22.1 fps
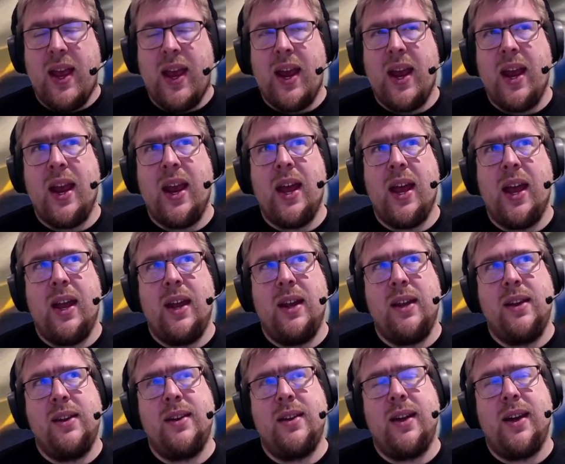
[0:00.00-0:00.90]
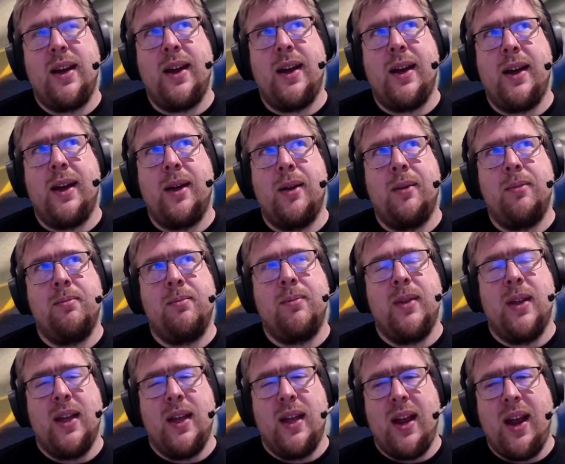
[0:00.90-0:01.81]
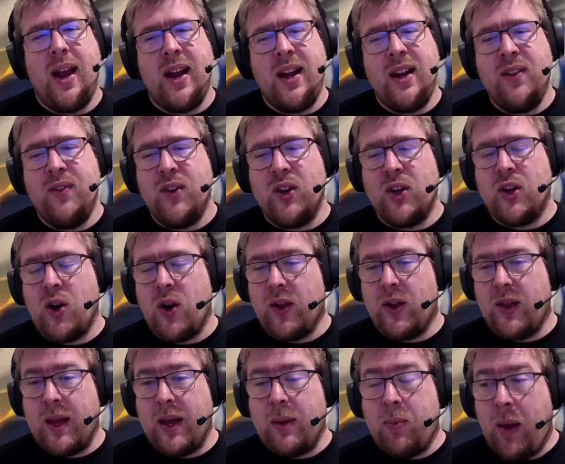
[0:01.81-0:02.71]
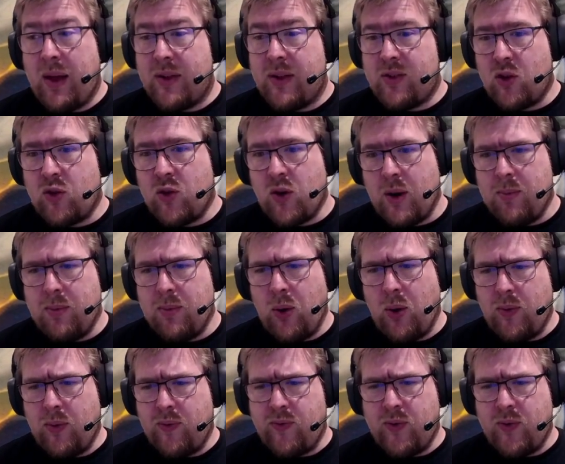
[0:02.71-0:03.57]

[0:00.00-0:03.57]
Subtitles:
And even a card like Positron Bolt,